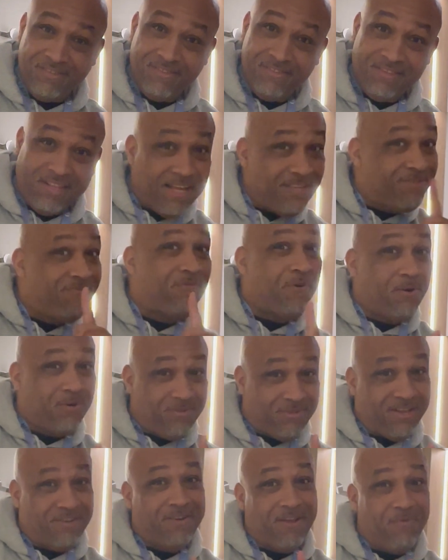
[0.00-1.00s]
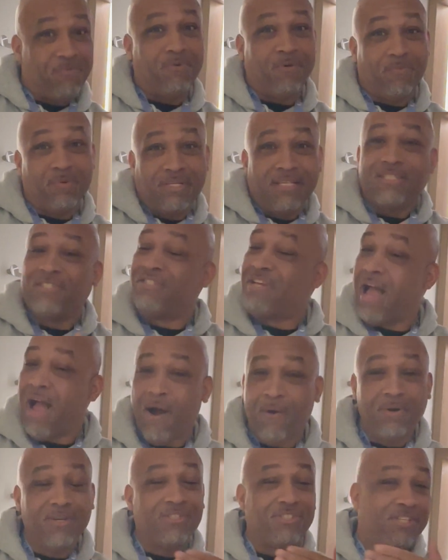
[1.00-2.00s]
That's first thing. No, we just
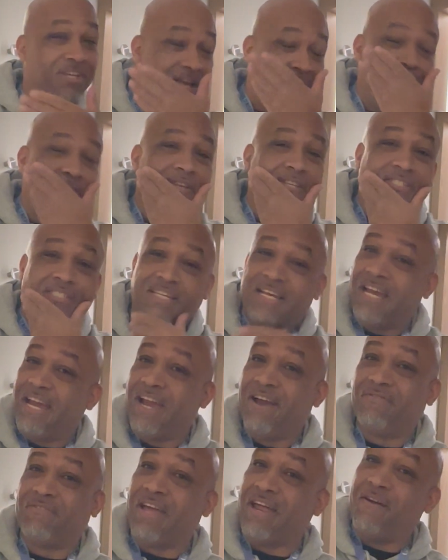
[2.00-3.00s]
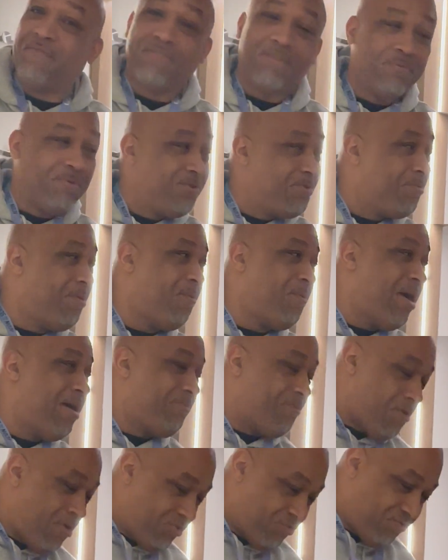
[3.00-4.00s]
showered, shaved, get everything we do. My
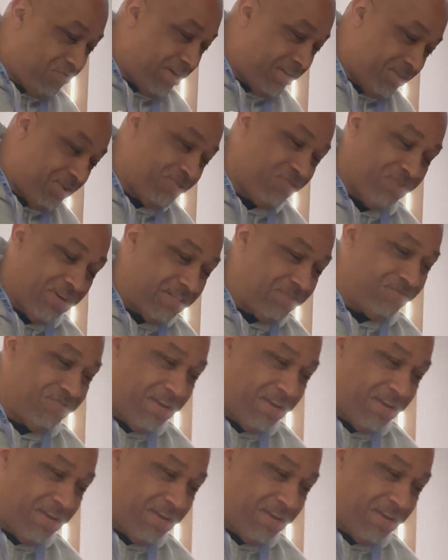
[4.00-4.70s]
wife all dressed, her dress for